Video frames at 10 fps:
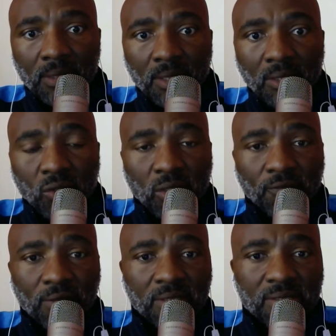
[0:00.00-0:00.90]
in order
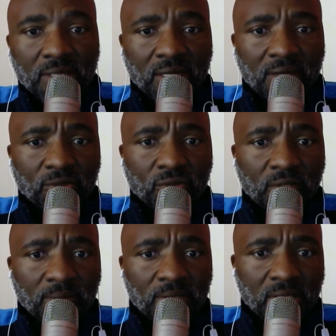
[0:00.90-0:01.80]
for their surname to
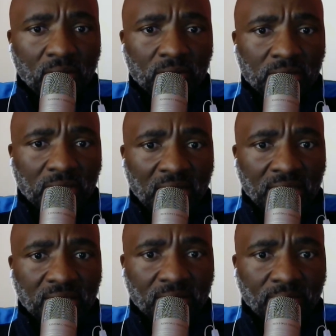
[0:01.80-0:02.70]
maybe sounds like
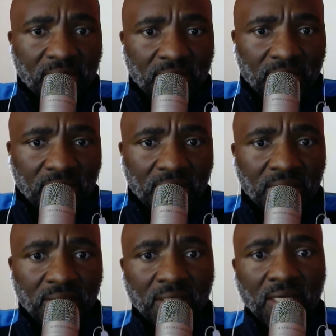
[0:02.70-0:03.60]

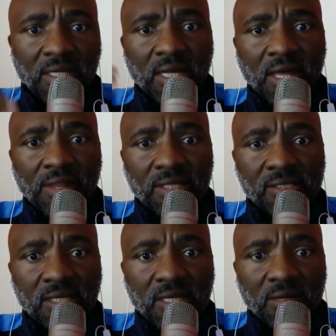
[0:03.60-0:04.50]
Sepedi and other
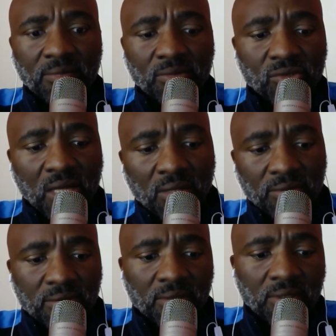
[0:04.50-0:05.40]
surnames
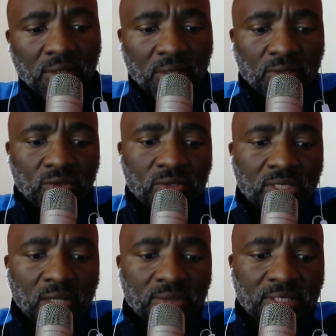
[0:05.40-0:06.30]
sounds
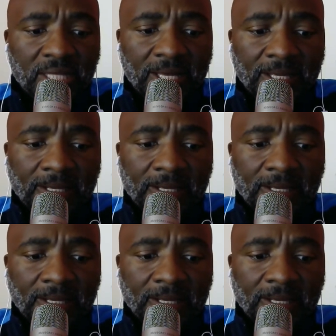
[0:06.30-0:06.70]
like